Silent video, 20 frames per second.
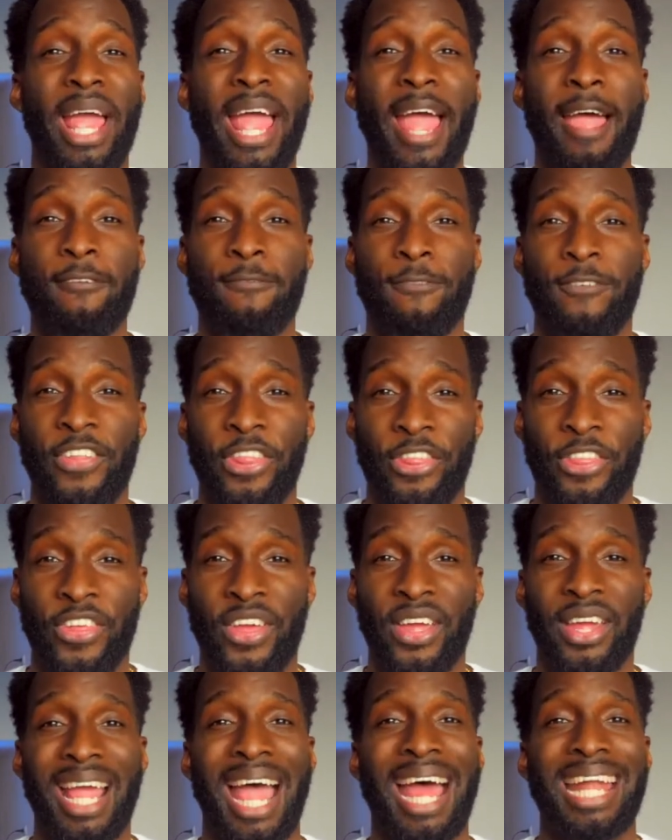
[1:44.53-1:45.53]

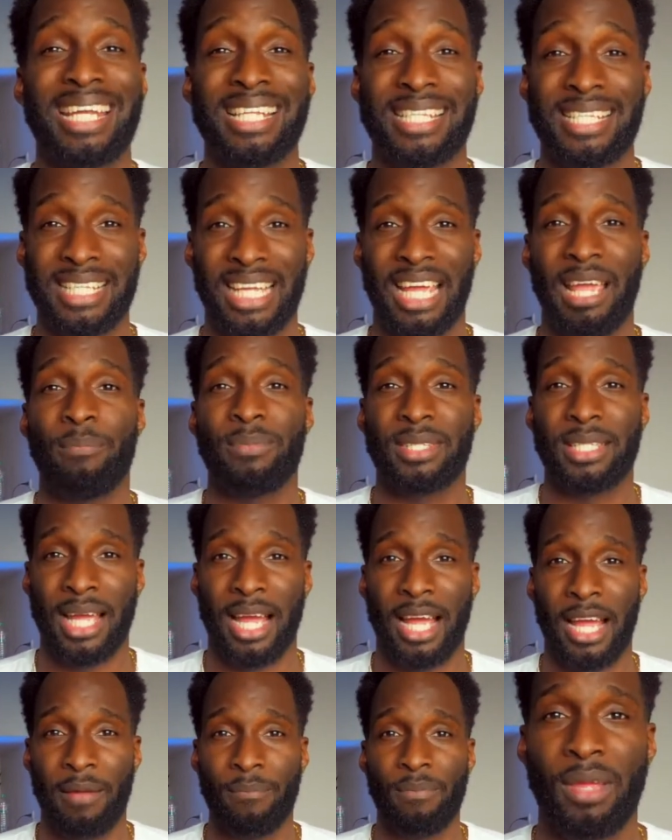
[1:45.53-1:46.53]
everything at the same
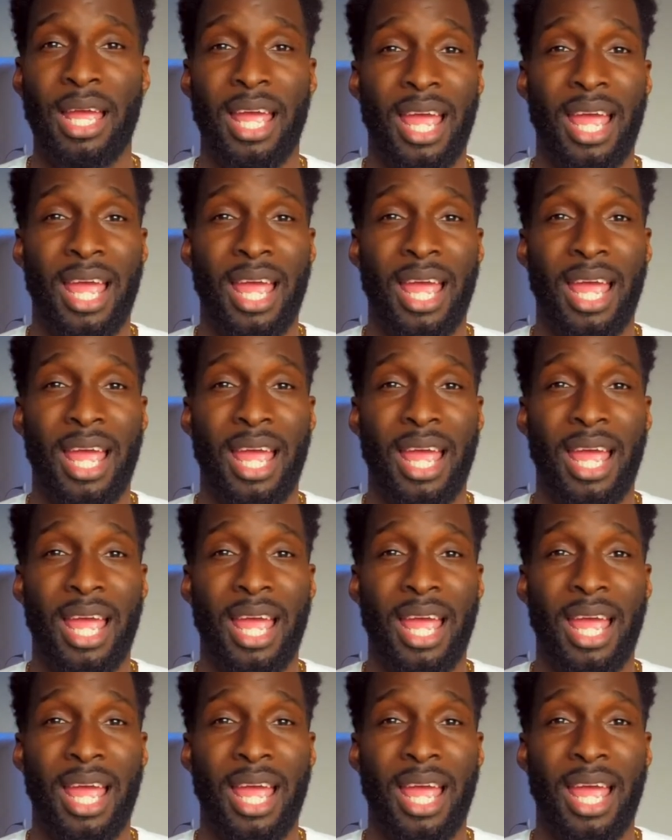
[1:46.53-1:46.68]
time.